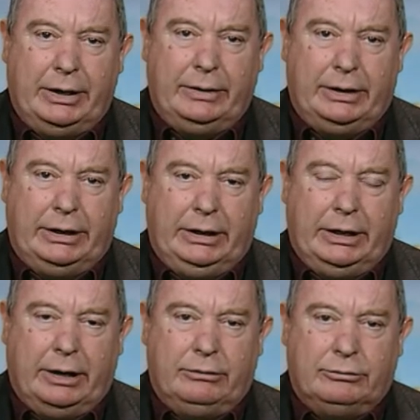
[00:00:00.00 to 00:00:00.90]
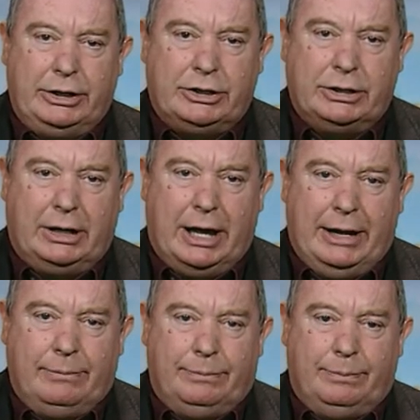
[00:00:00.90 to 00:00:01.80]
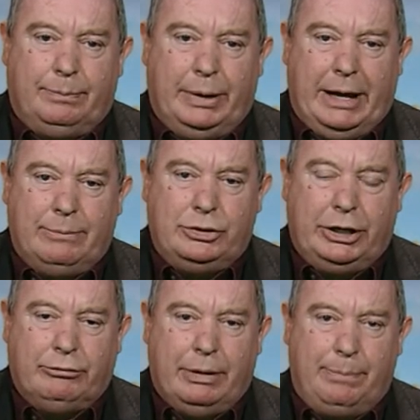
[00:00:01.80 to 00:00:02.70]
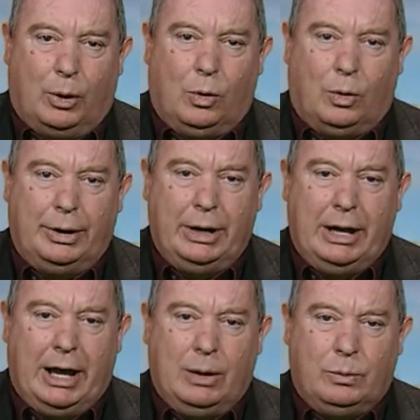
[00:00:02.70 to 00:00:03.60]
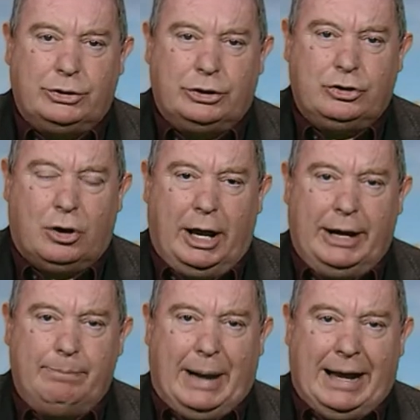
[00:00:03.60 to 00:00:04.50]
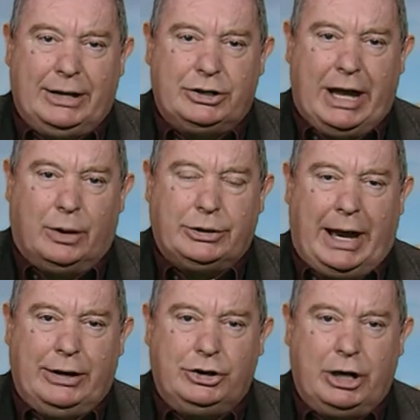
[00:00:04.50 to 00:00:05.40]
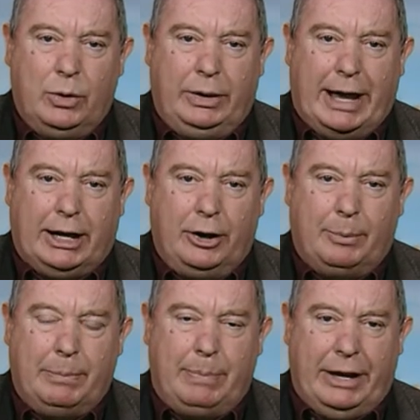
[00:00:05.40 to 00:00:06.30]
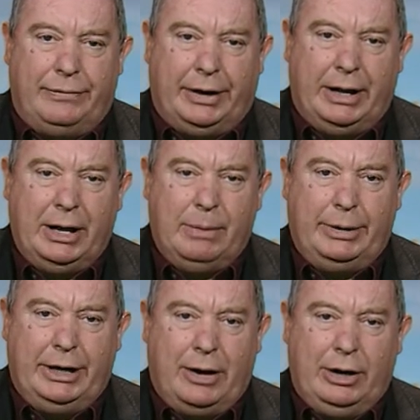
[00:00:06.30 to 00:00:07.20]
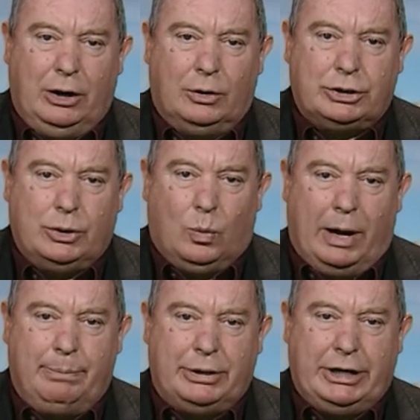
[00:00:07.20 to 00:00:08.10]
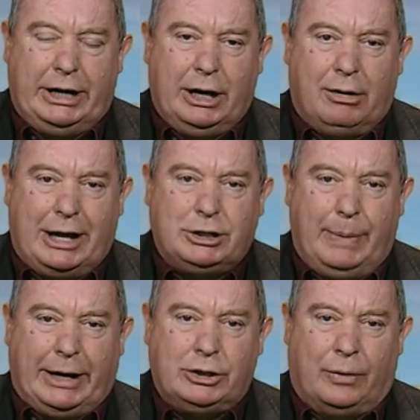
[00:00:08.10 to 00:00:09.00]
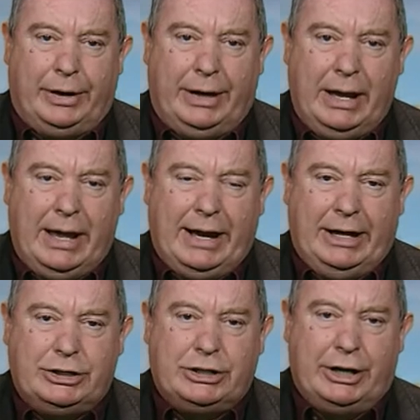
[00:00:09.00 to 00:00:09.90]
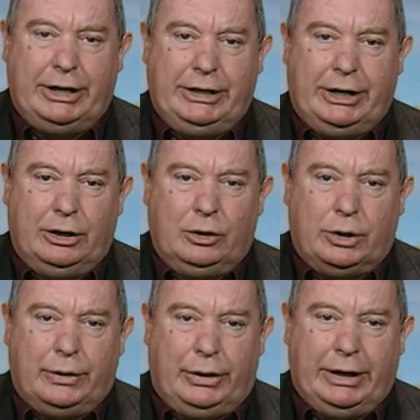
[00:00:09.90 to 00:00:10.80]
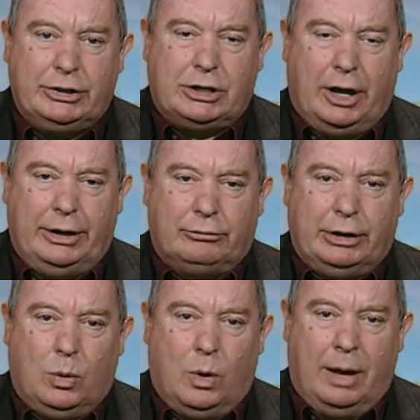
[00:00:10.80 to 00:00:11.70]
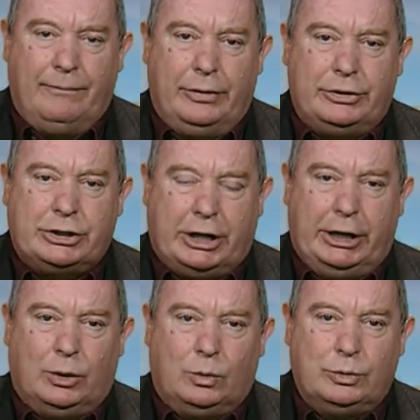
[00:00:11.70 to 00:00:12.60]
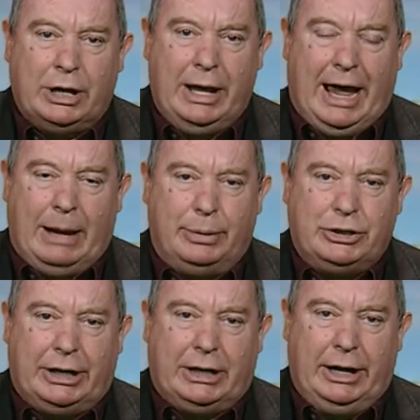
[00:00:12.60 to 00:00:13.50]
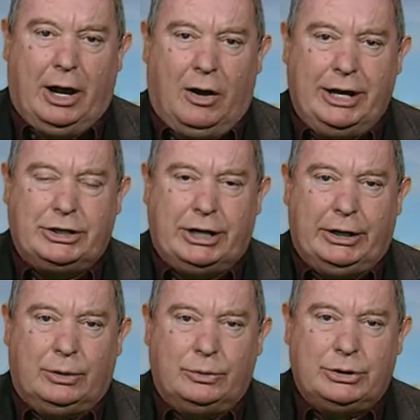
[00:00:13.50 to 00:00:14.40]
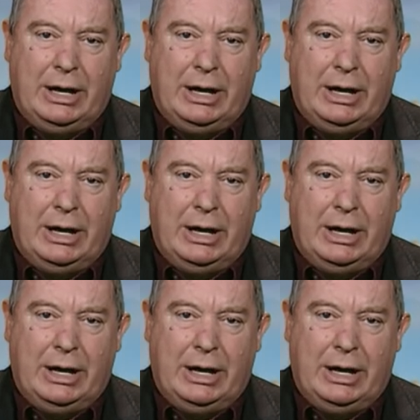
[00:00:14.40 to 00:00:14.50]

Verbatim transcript: the recent KPMG report was to try and balance out and show the economic benefit, but it only looked at one particular aspect of it, and it certainly didn't look at things like the requirement for skills, and particularly high skills,